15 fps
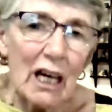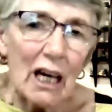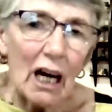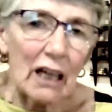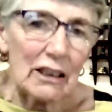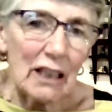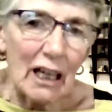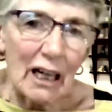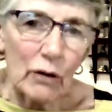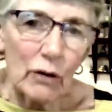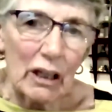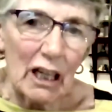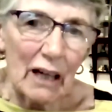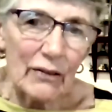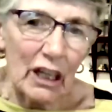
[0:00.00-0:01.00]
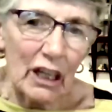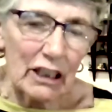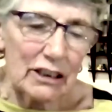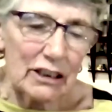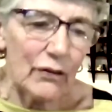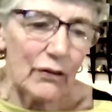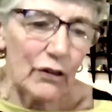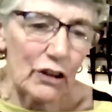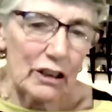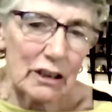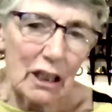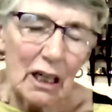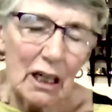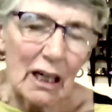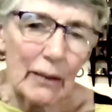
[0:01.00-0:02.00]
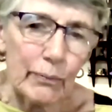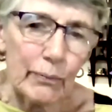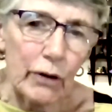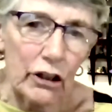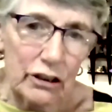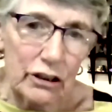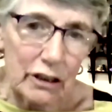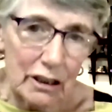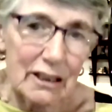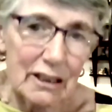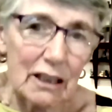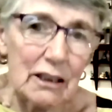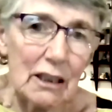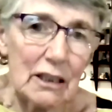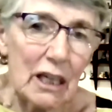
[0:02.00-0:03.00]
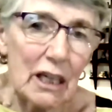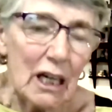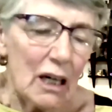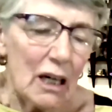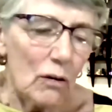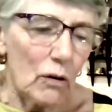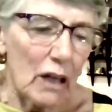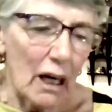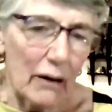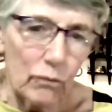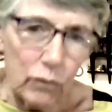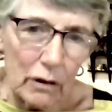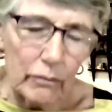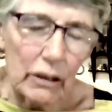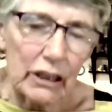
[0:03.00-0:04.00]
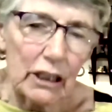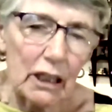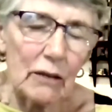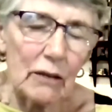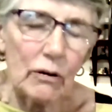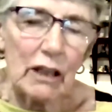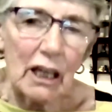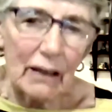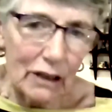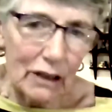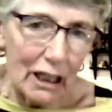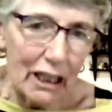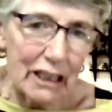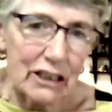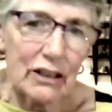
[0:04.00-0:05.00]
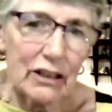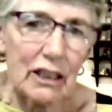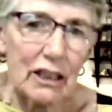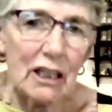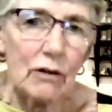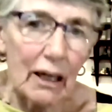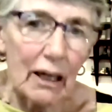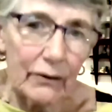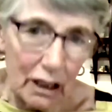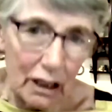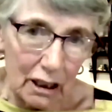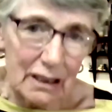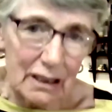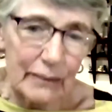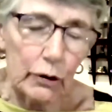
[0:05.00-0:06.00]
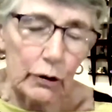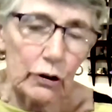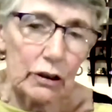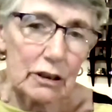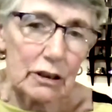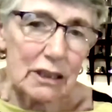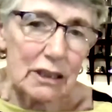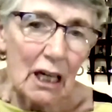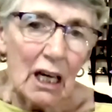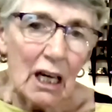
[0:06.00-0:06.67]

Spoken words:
And now we have that different approach to Synod. We have women there, we have laity there, we have experts.